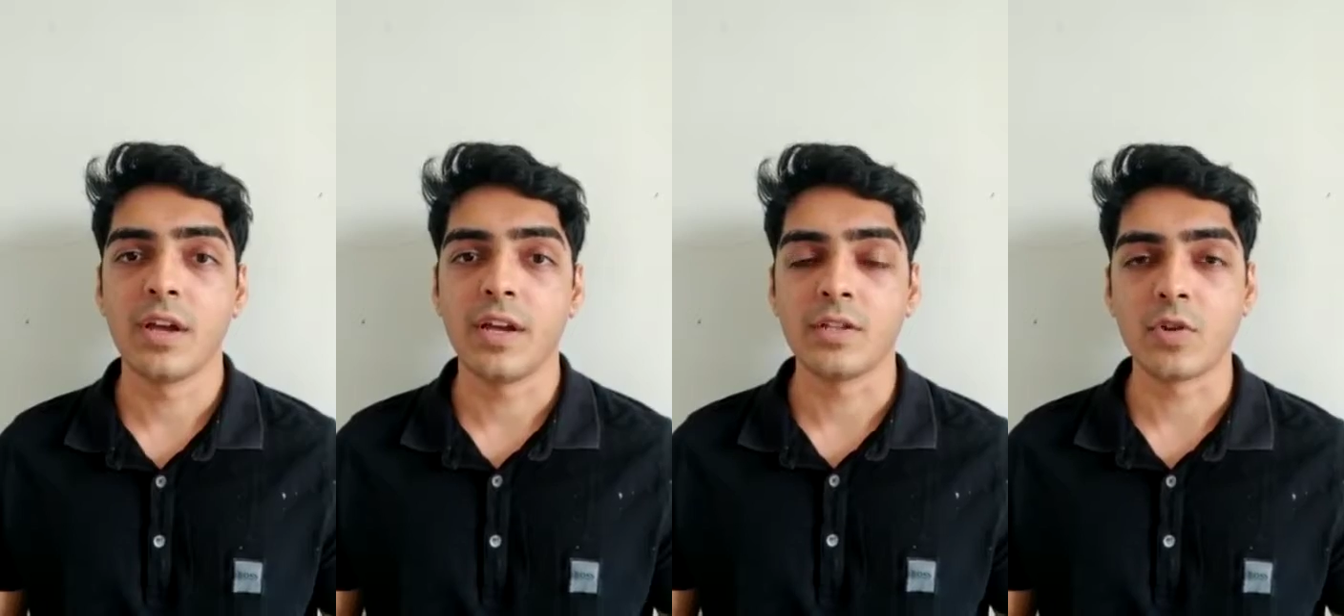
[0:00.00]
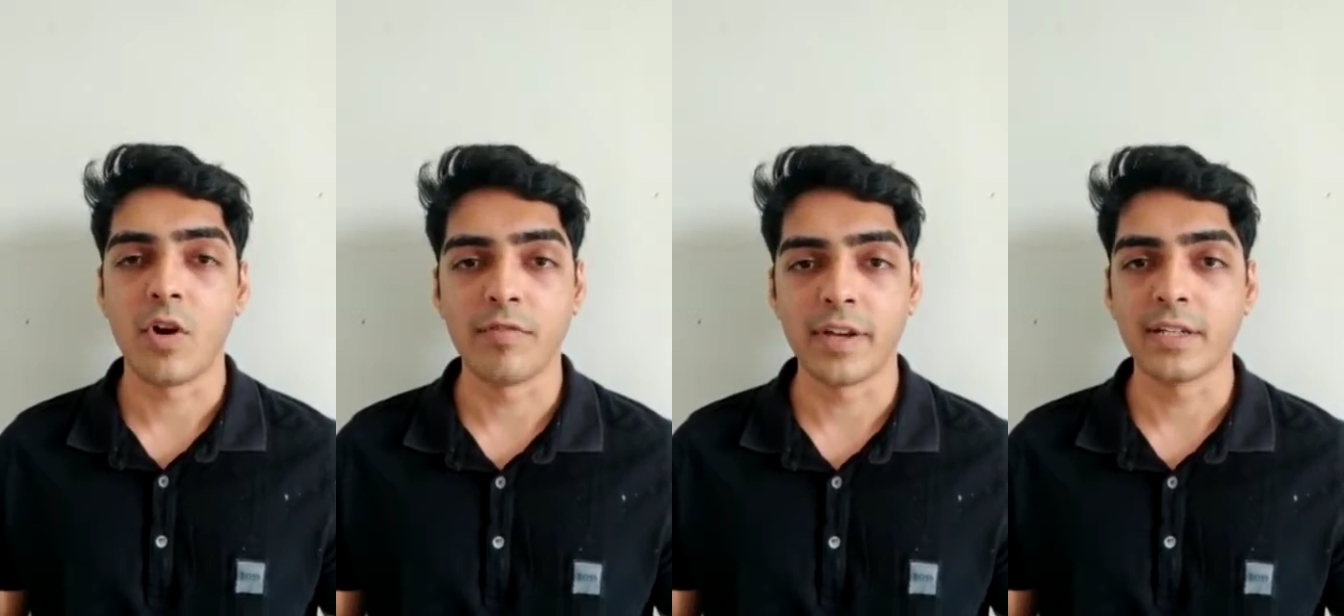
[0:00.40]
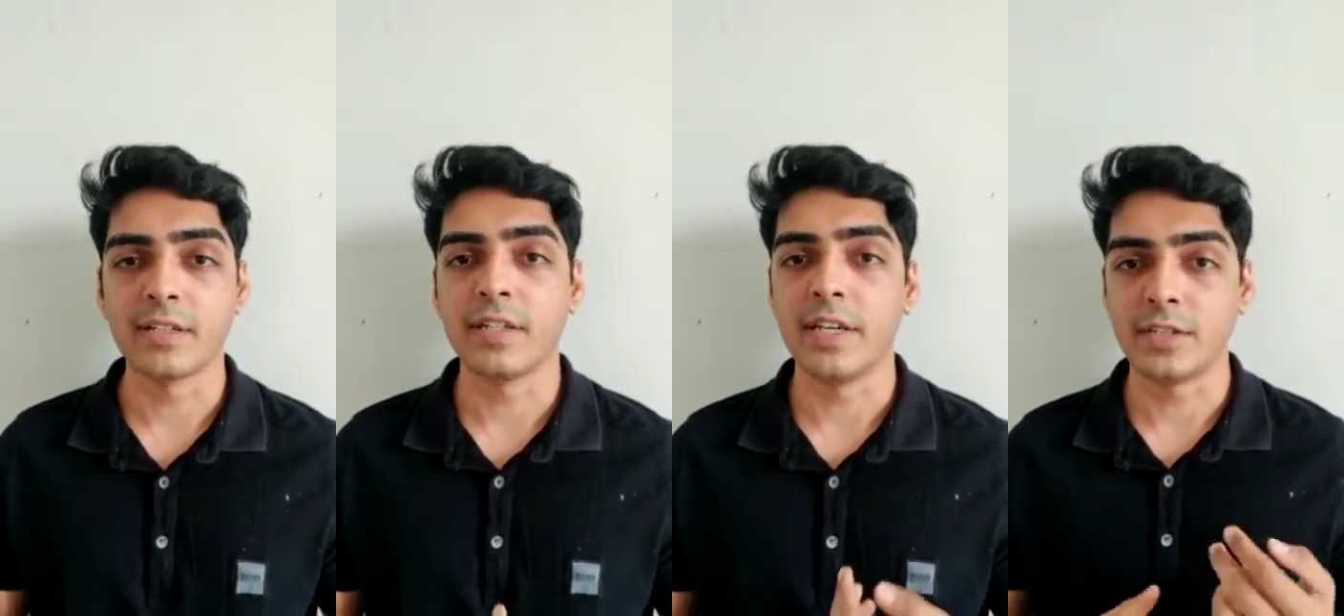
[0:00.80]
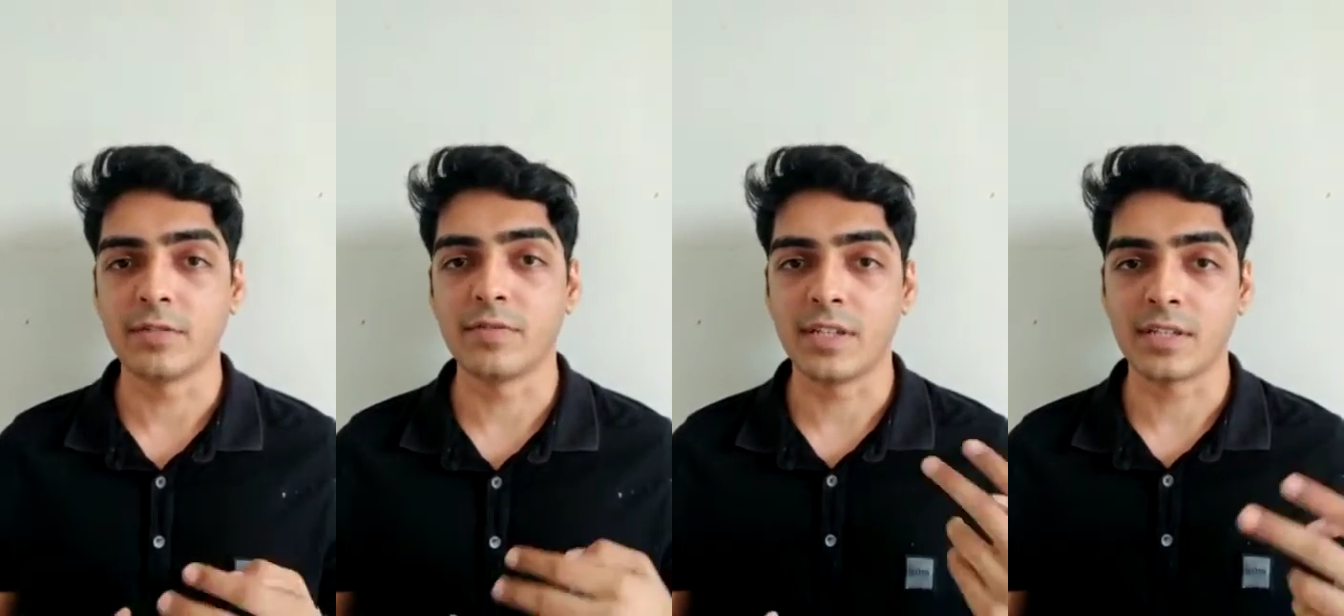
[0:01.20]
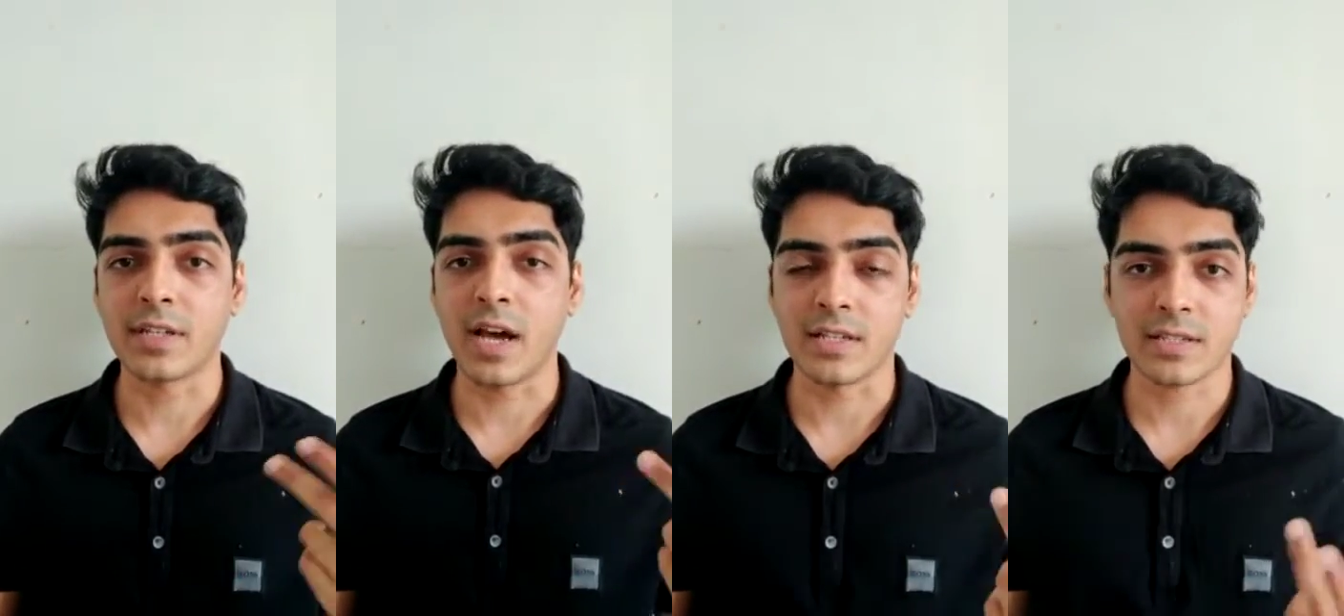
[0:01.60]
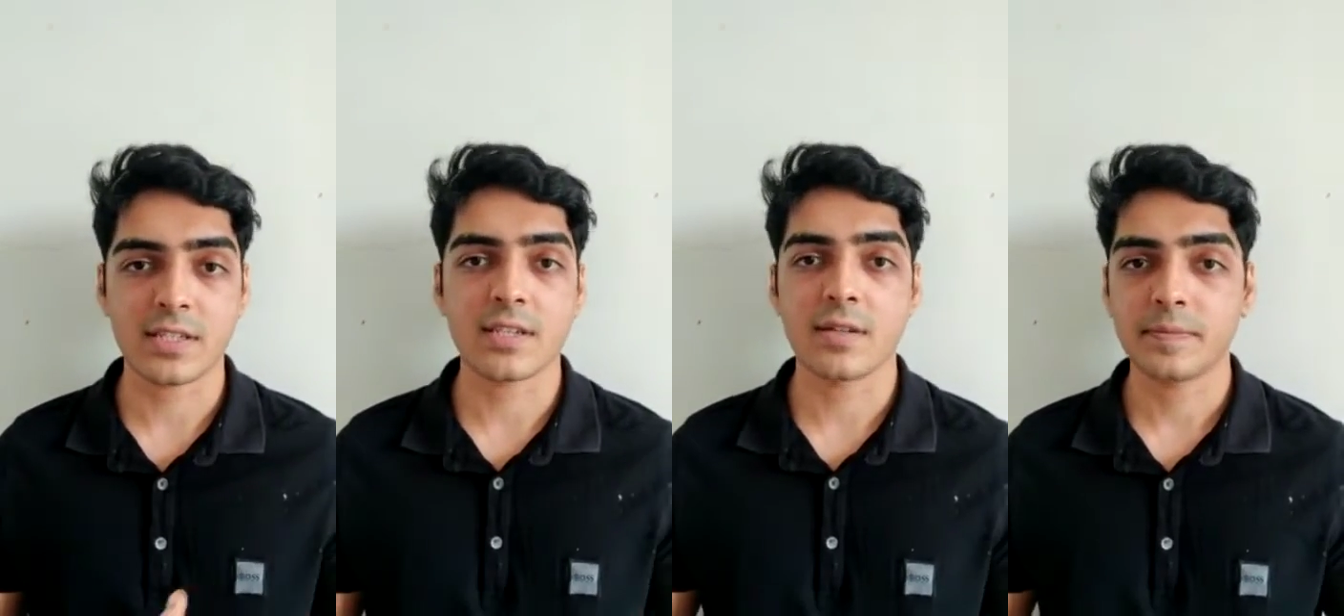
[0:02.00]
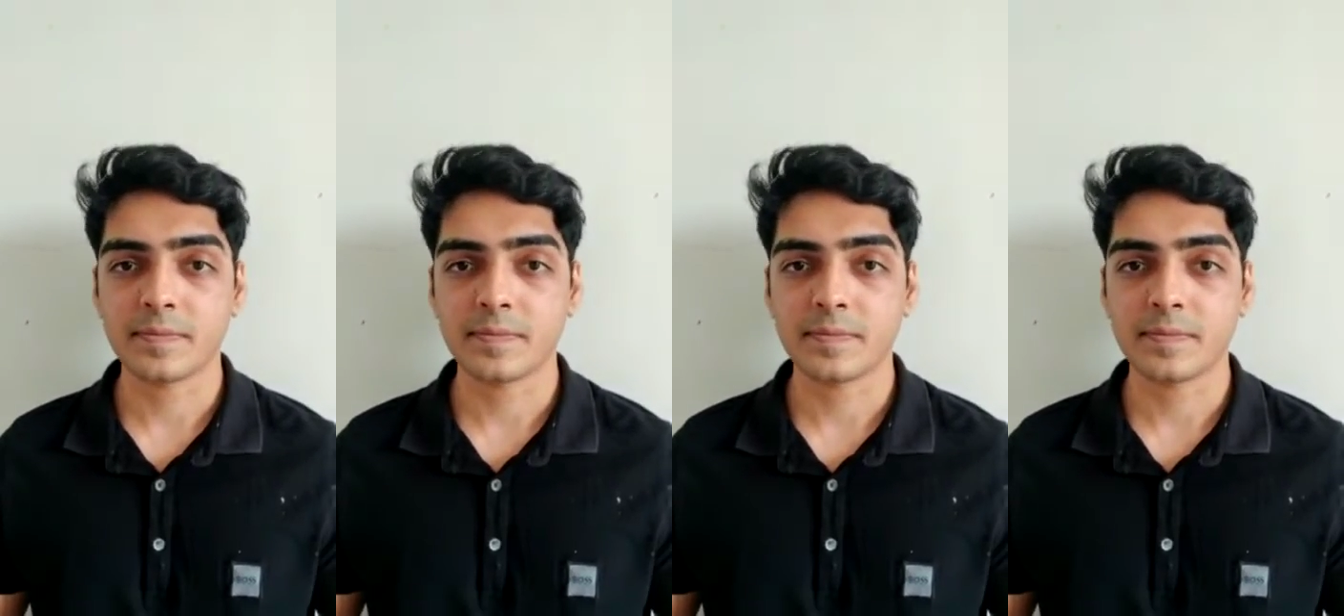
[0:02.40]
in solving each of these tasks.